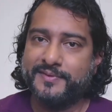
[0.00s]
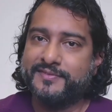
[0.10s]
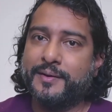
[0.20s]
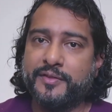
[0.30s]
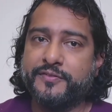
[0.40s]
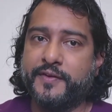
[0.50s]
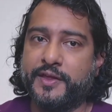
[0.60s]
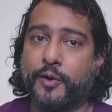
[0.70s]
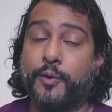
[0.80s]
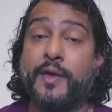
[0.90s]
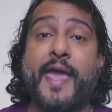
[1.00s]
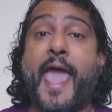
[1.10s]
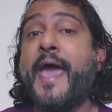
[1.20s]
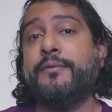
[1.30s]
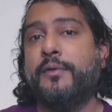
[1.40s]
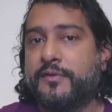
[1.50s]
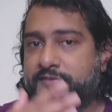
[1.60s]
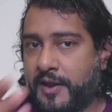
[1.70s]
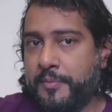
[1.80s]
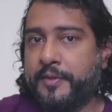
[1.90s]
send him this video and
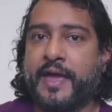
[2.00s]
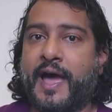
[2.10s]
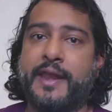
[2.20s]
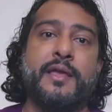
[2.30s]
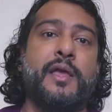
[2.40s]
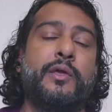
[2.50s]
send him the guide.